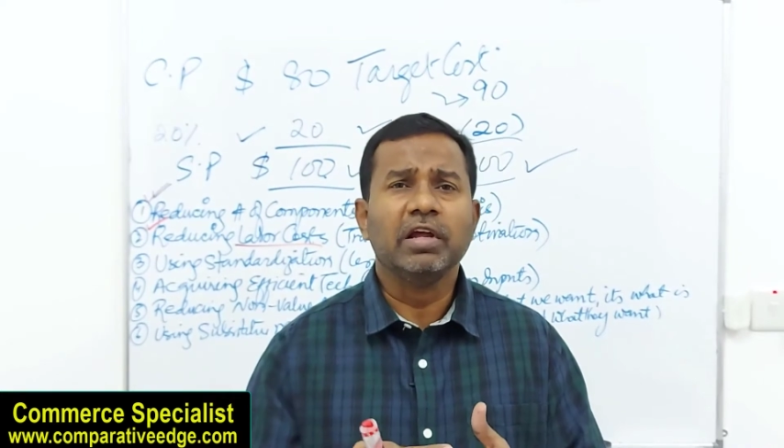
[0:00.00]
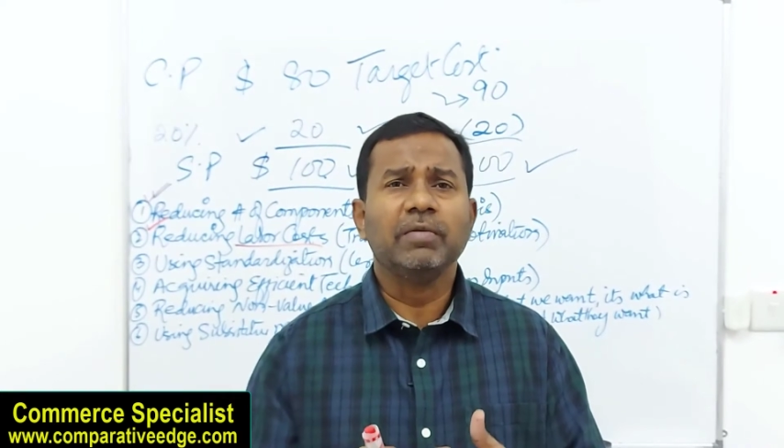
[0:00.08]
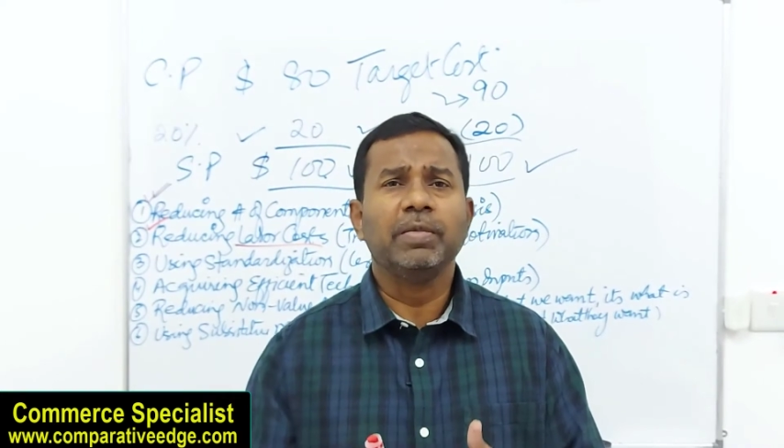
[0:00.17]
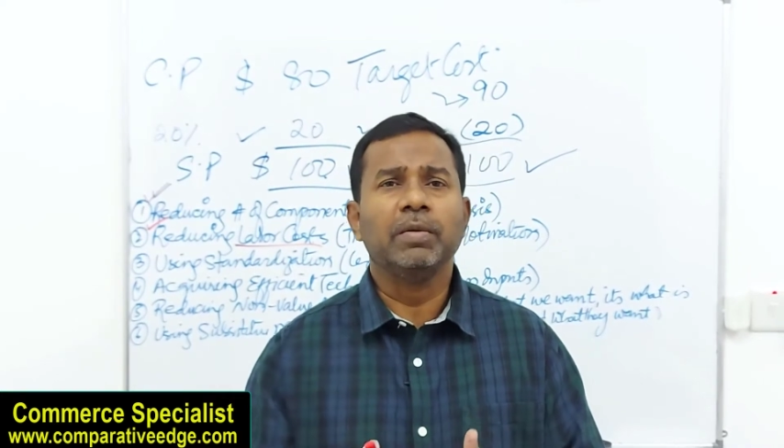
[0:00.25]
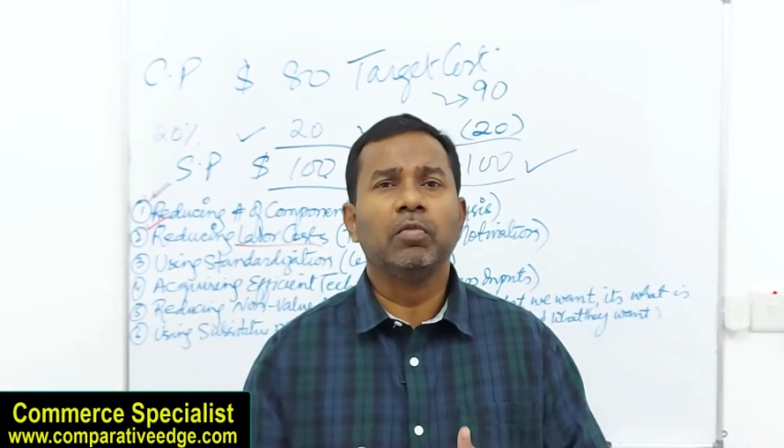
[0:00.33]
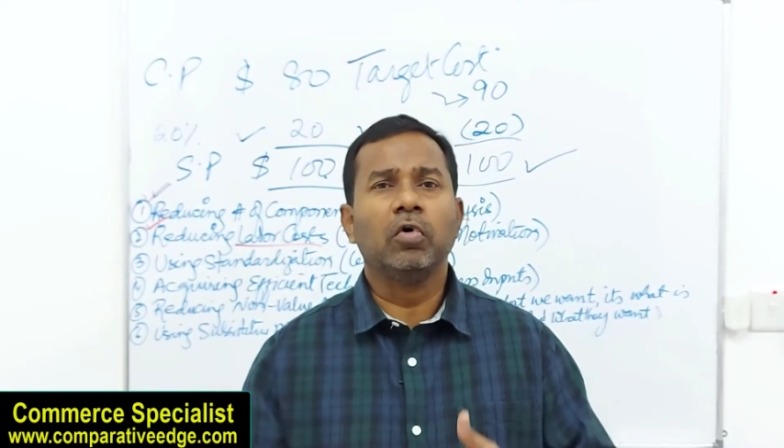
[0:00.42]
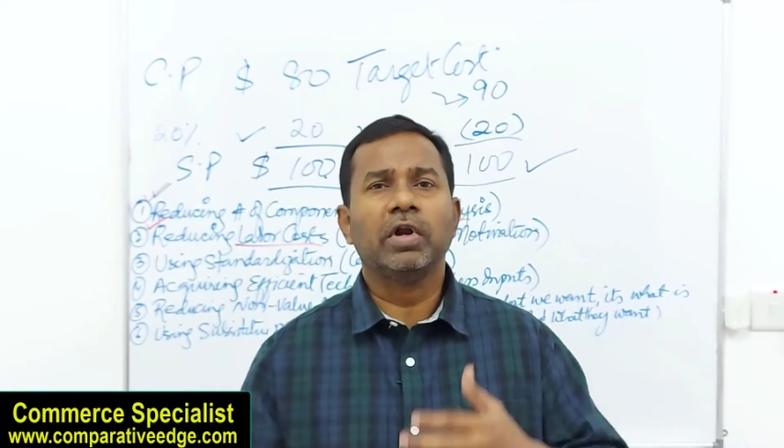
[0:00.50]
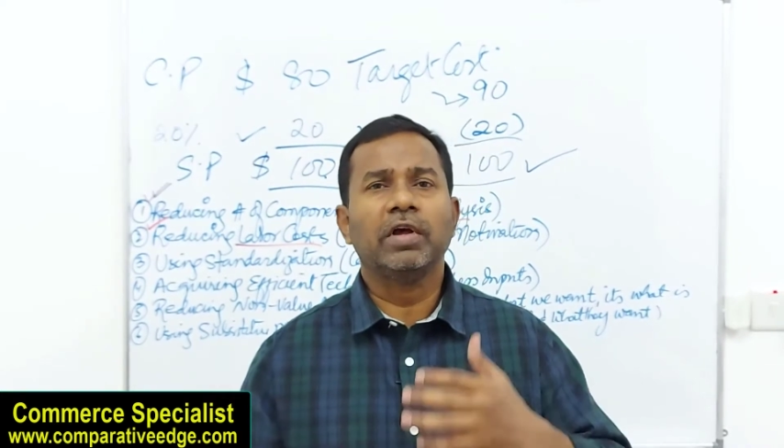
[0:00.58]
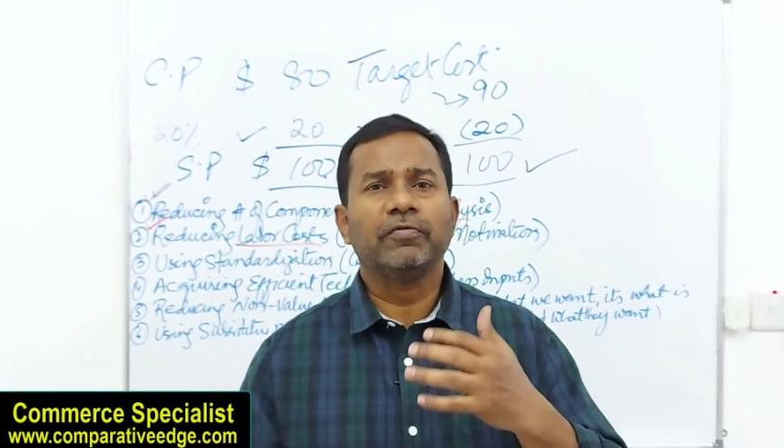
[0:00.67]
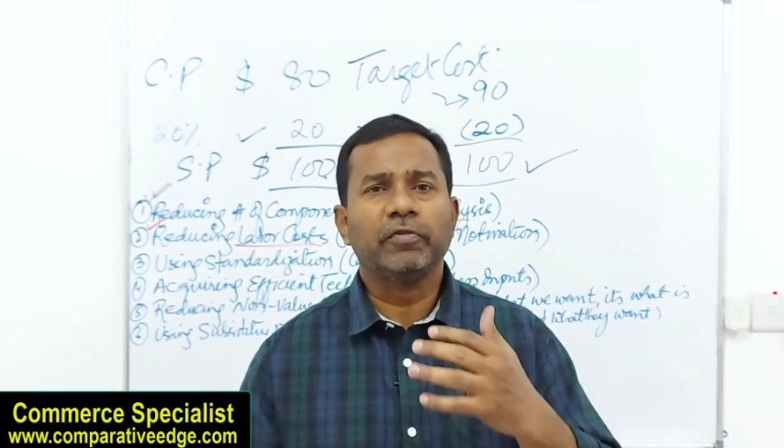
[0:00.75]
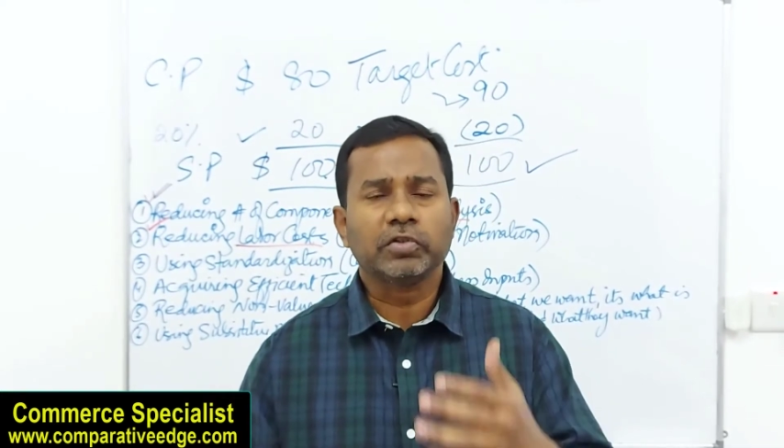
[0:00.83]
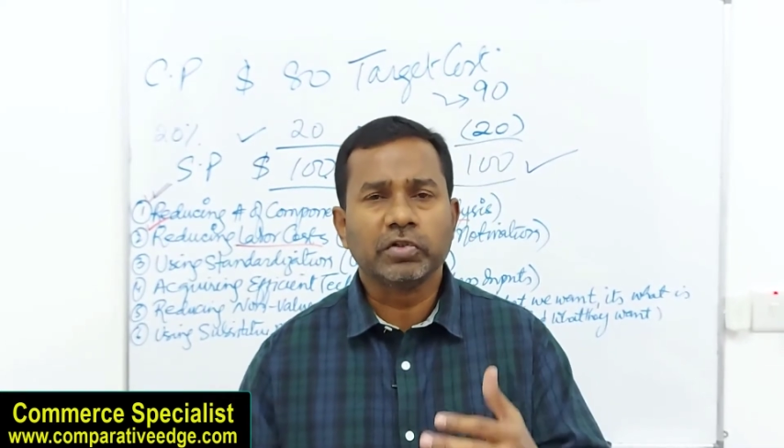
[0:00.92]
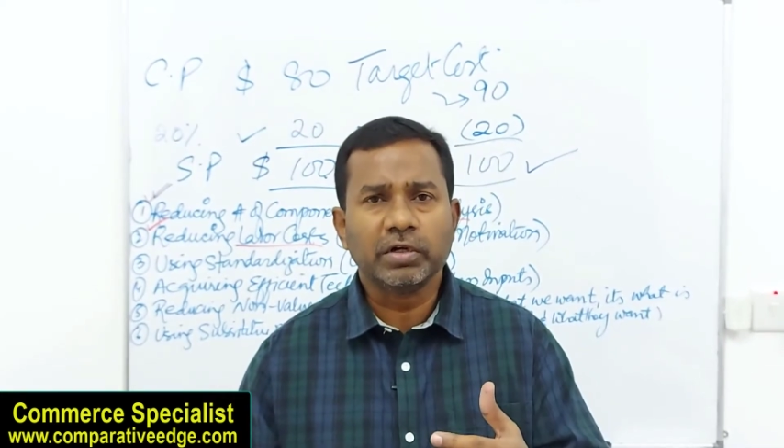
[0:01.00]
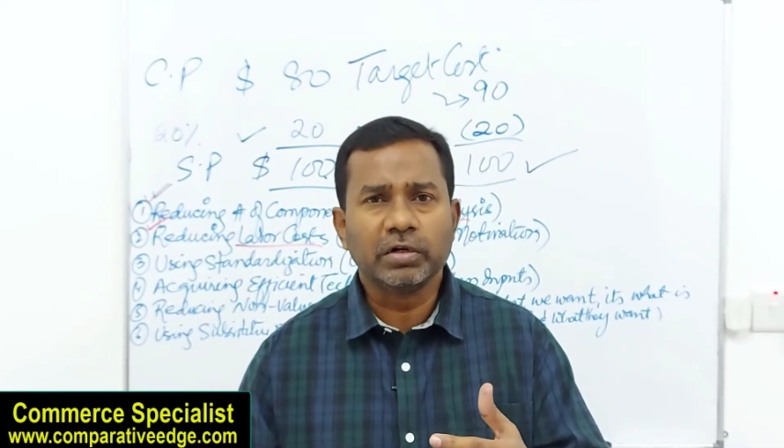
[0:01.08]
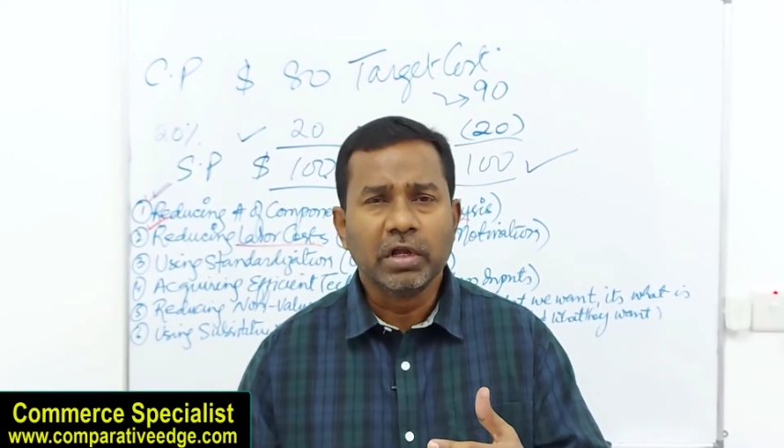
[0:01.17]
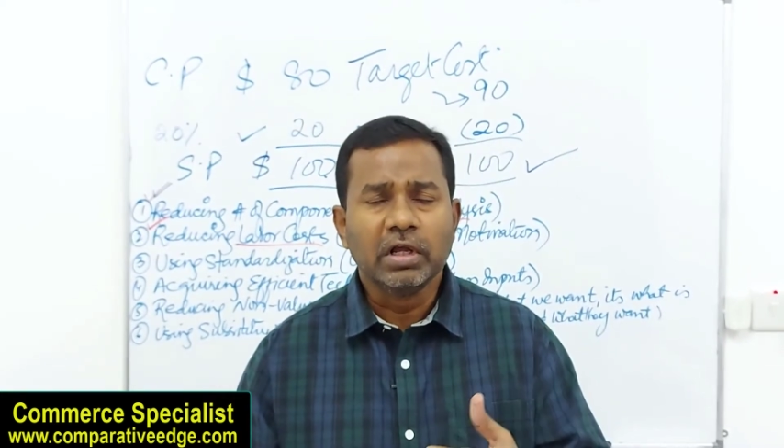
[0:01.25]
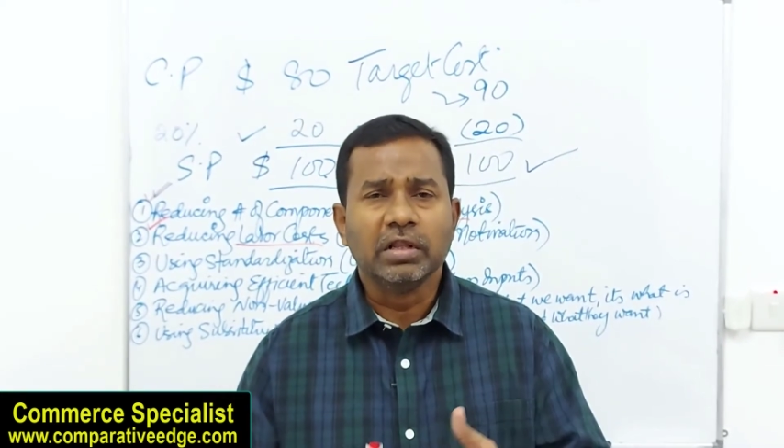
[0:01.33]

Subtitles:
they'll be more efficient,